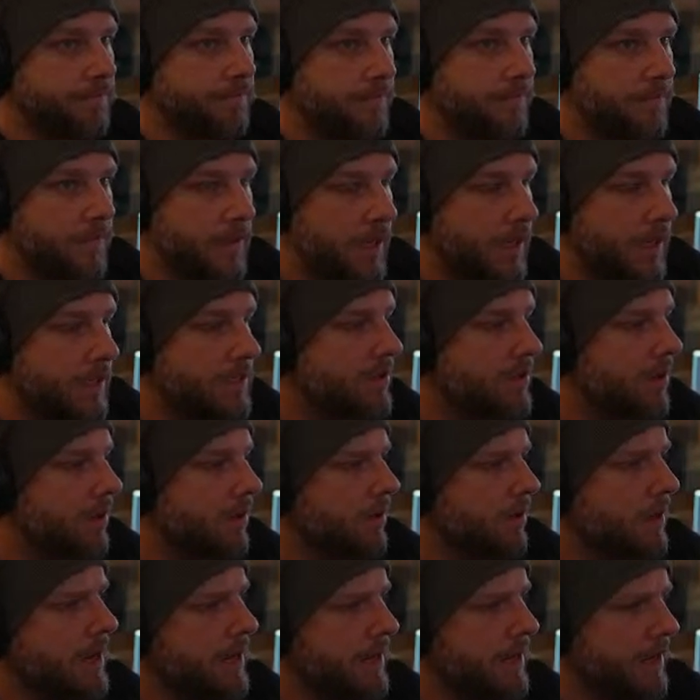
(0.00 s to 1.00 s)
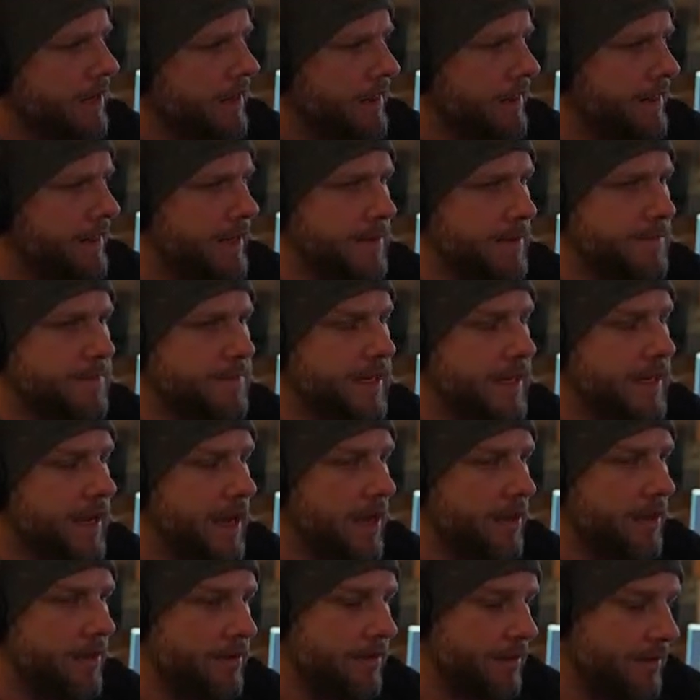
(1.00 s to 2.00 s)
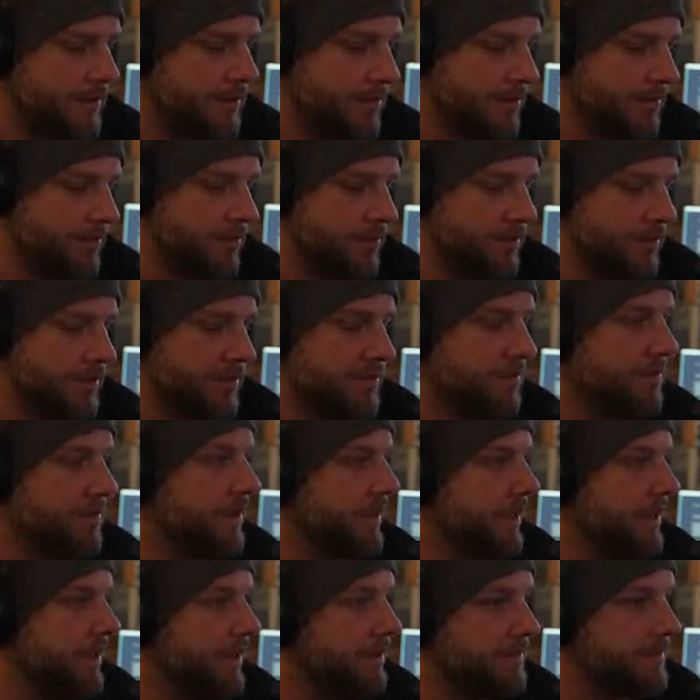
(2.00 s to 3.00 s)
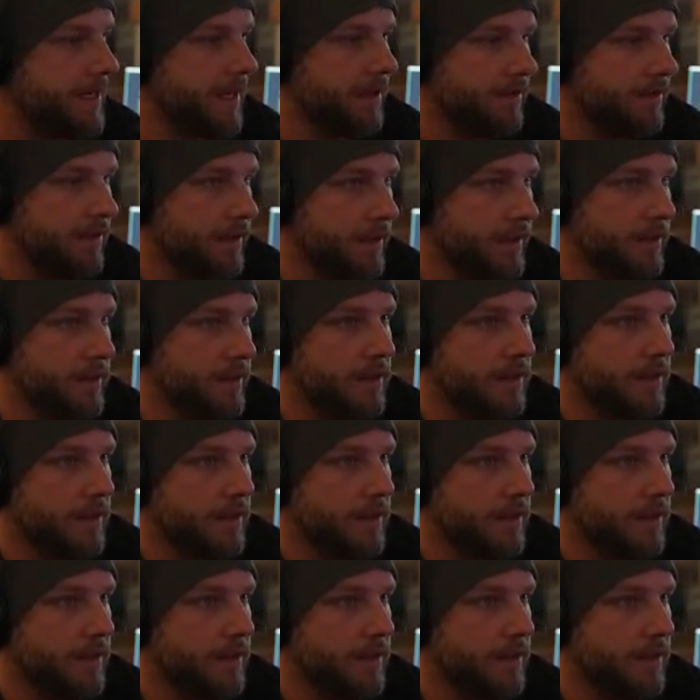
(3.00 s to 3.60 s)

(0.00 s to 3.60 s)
It's all kind of themed together into a story that I'm telling.